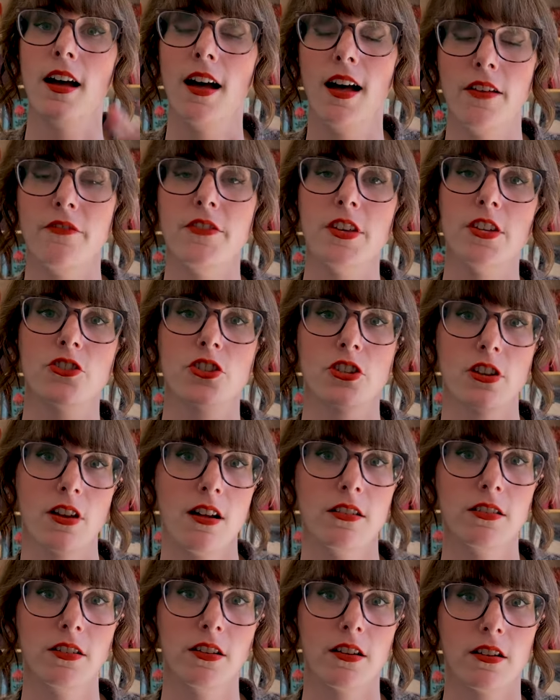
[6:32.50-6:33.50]
of each
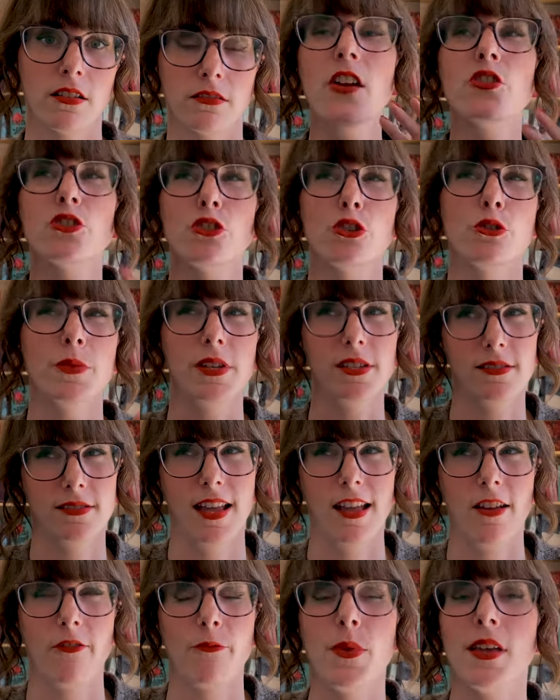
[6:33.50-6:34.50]
color to be
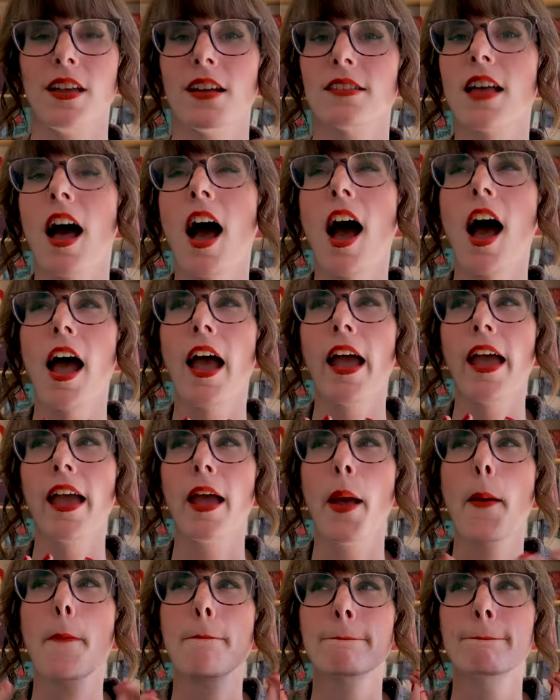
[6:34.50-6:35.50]
safe because
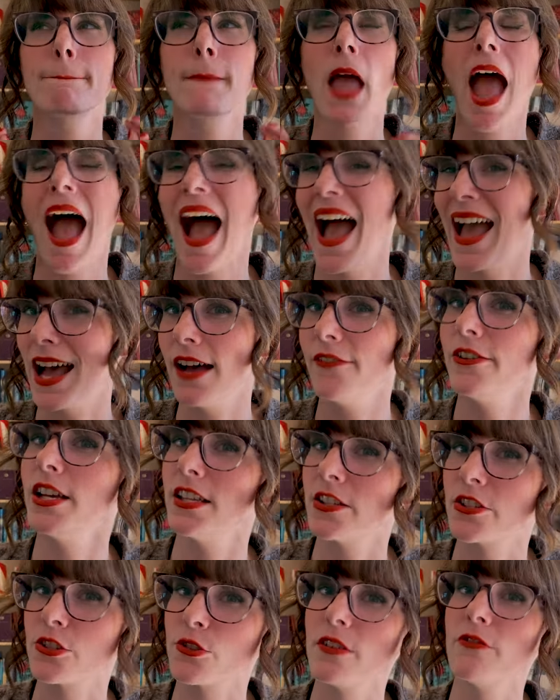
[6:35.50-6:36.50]
I I have a
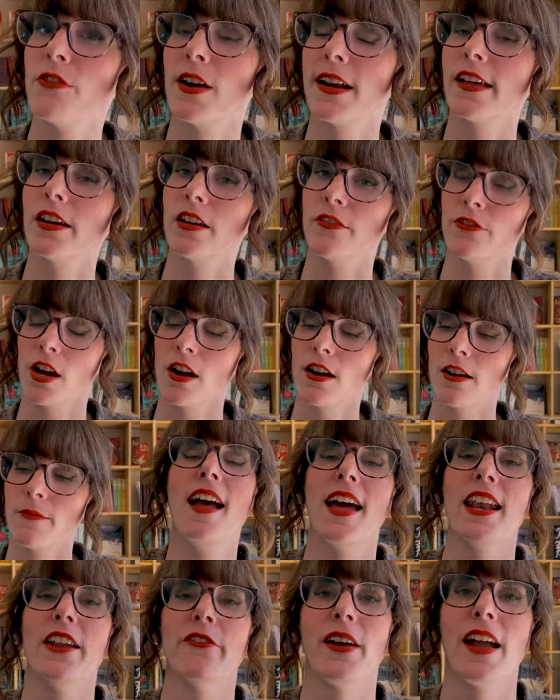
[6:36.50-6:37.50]
history of running out of yarn
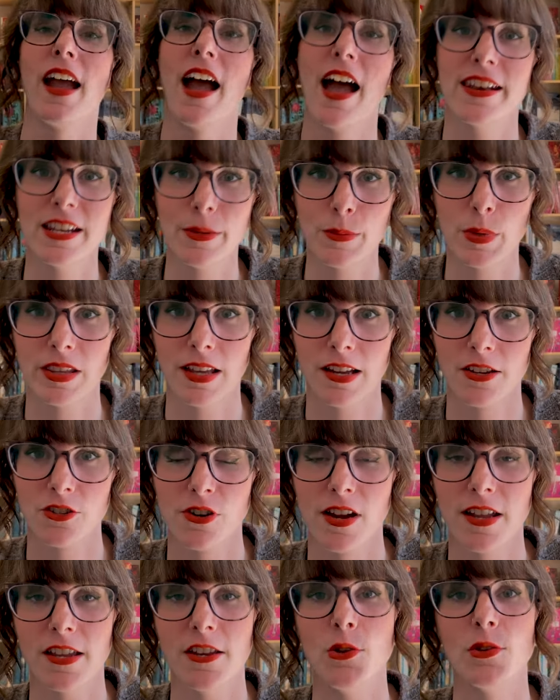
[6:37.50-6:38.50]
and if I end up with
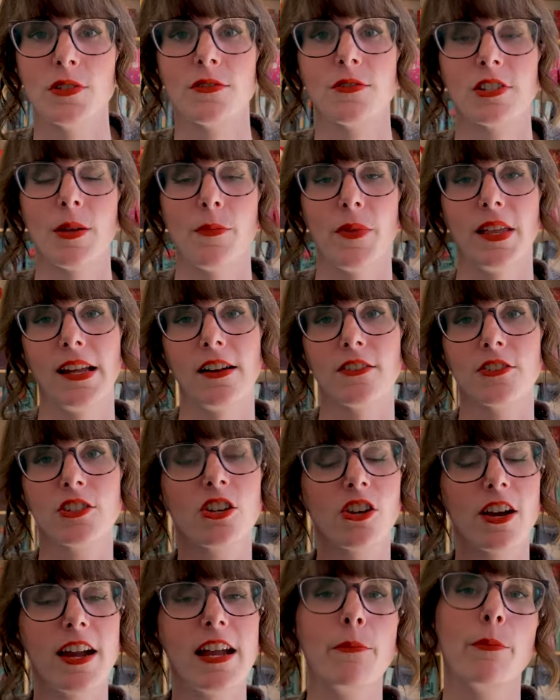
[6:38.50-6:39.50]
extra I can use for something else
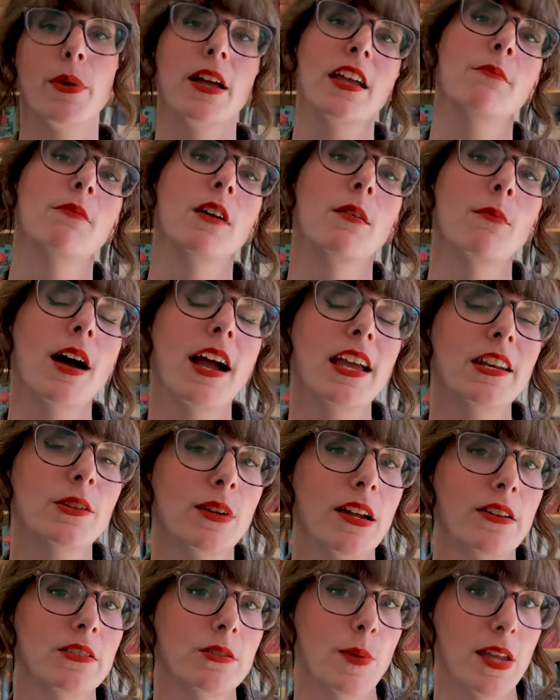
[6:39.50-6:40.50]
great but in my mind when
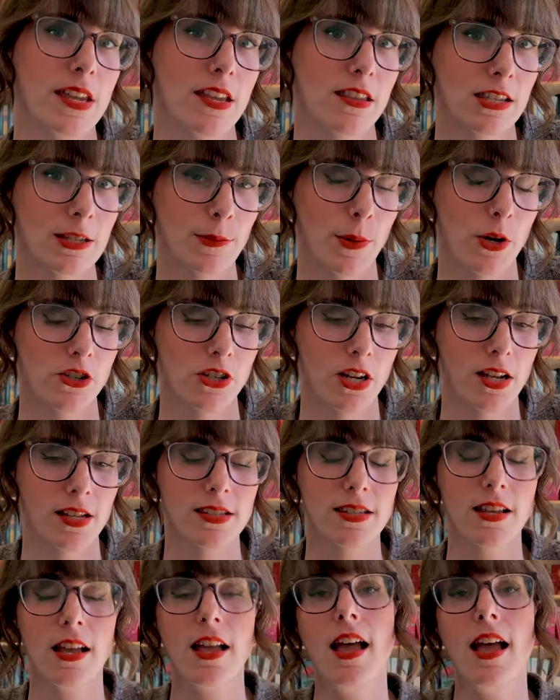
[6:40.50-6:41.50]
I was making this purchase